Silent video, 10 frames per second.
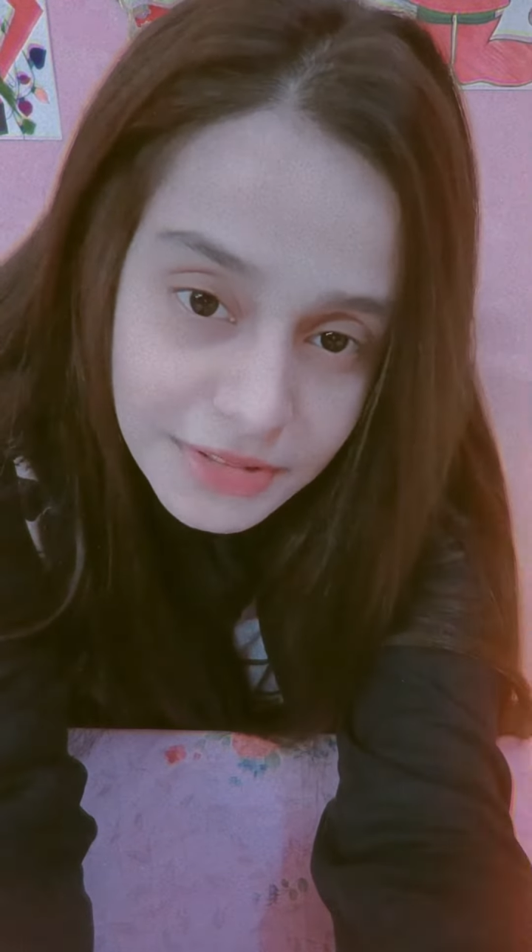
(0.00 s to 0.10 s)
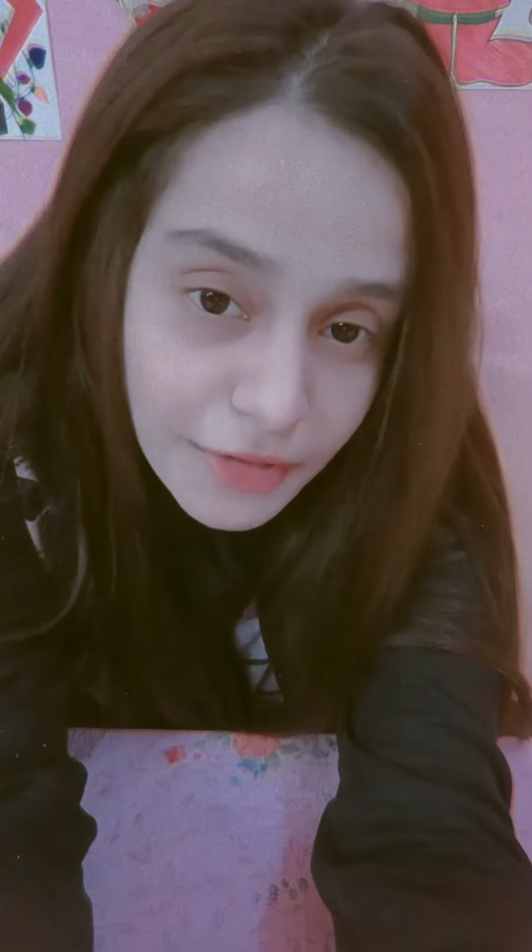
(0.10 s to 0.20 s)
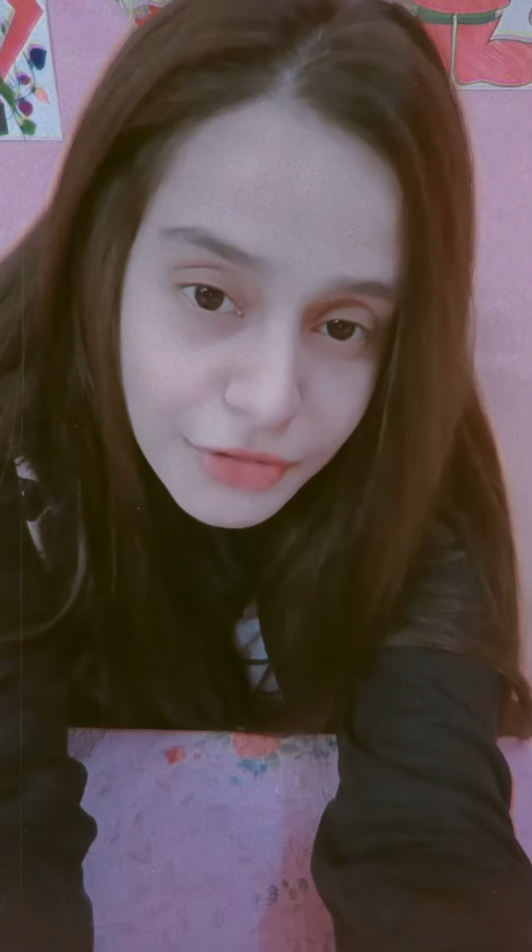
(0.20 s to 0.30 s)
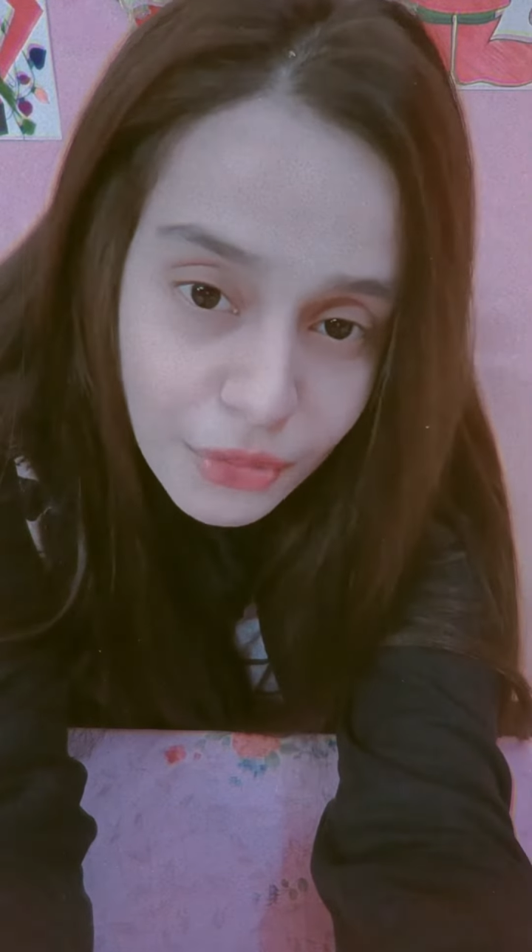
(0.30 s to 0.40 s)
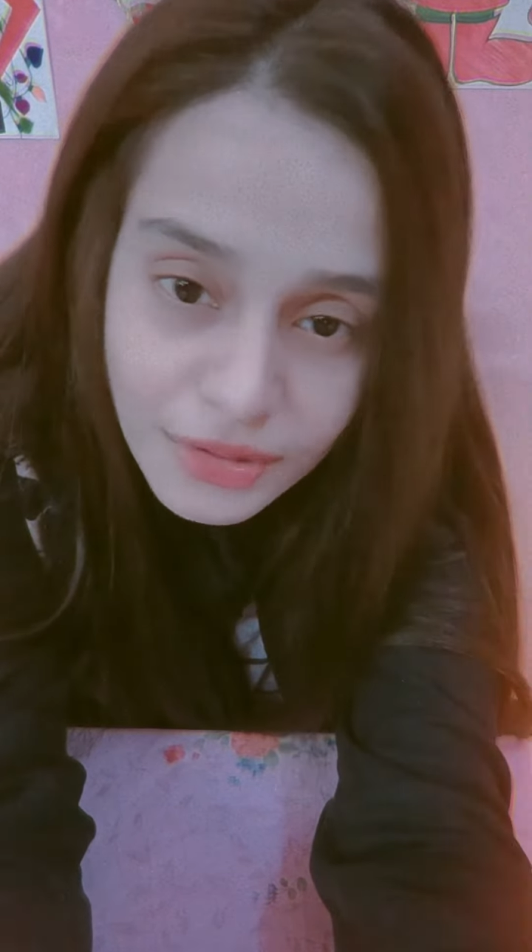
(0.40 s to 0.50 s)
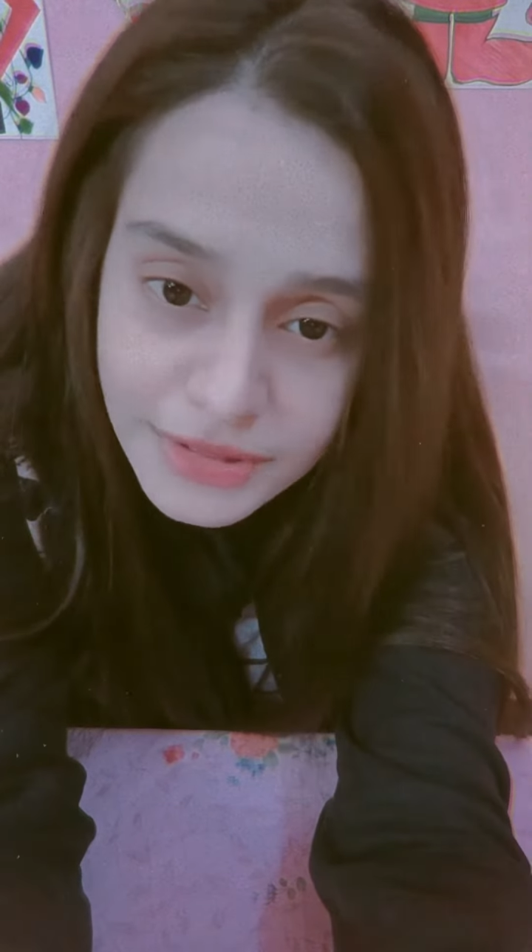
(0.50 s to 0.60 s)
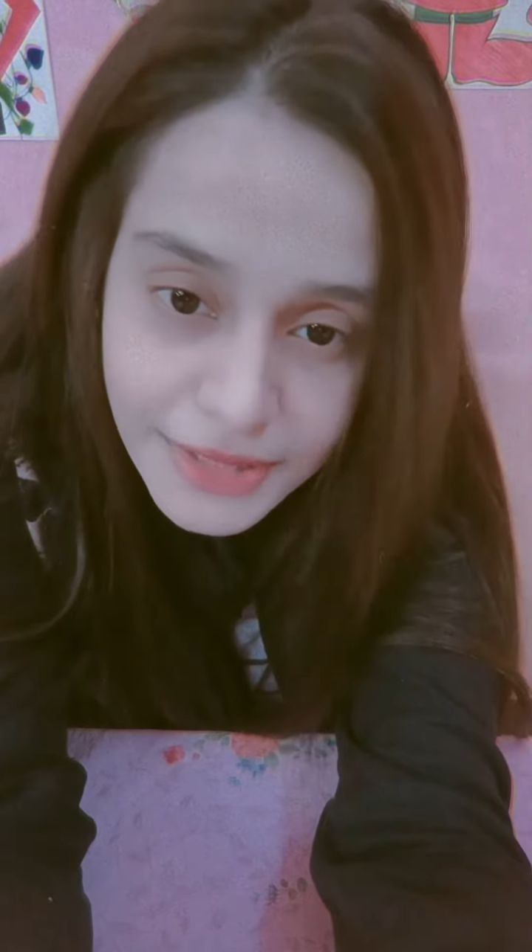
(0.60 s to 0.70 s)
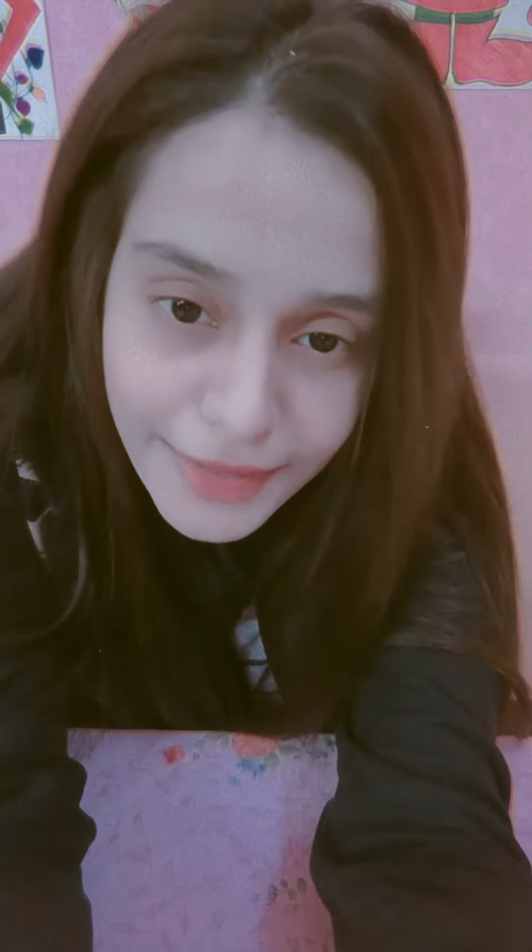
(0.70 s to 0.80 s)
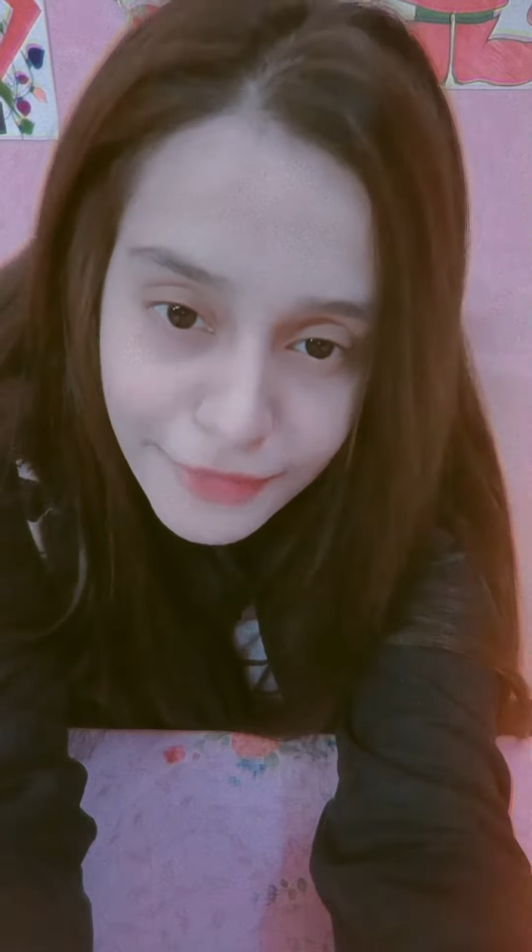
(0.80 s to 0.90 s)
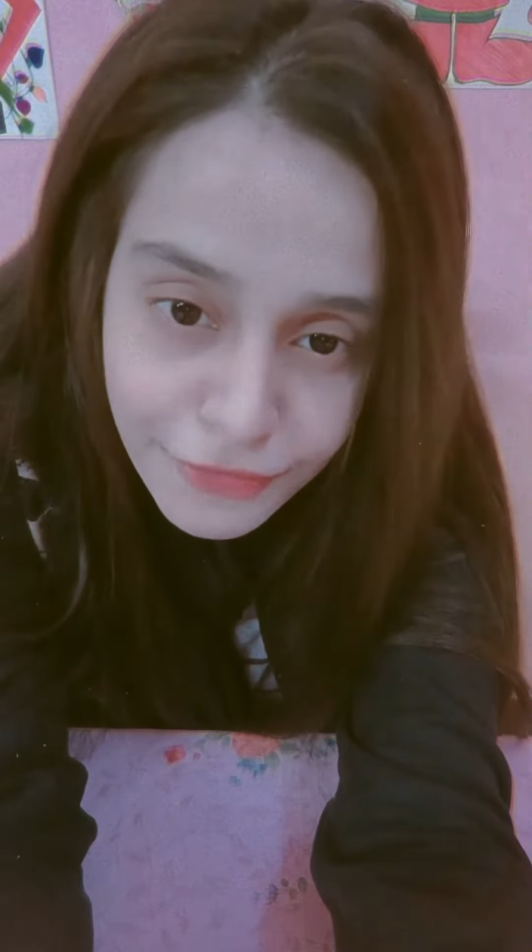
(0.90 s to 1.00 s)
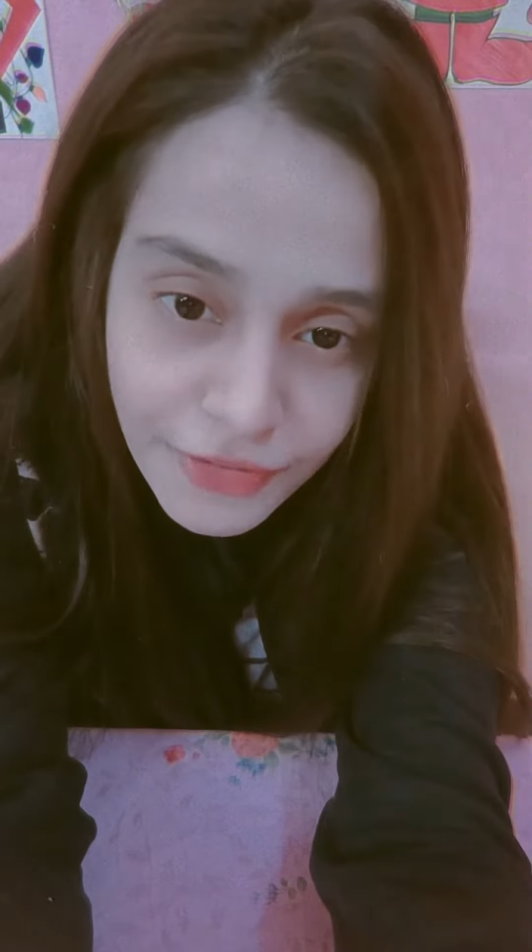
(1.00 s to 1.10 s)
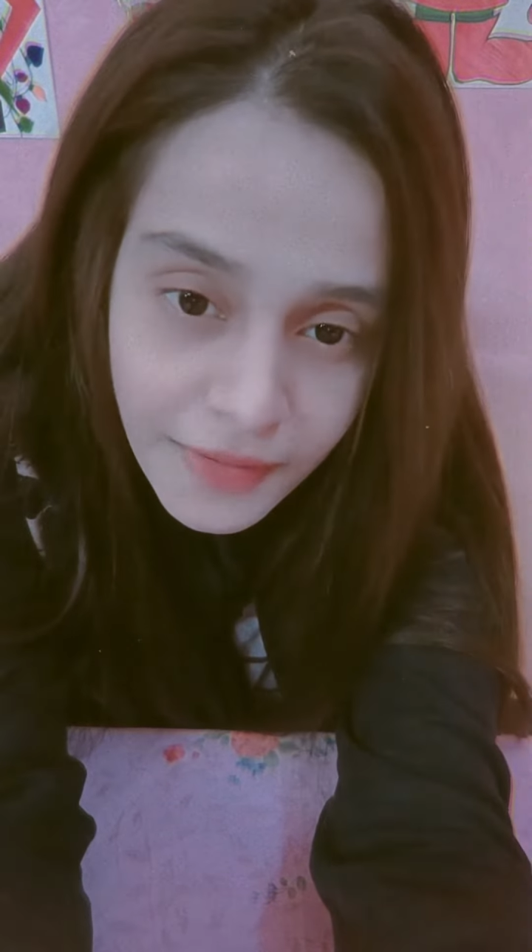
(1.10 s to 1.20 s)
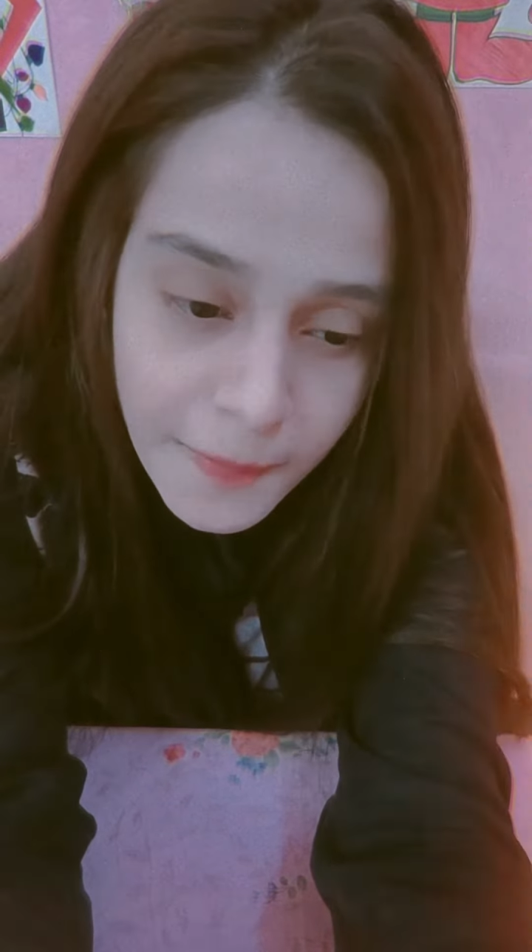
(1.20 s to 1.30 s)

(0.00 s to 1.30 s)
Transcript: love yourself,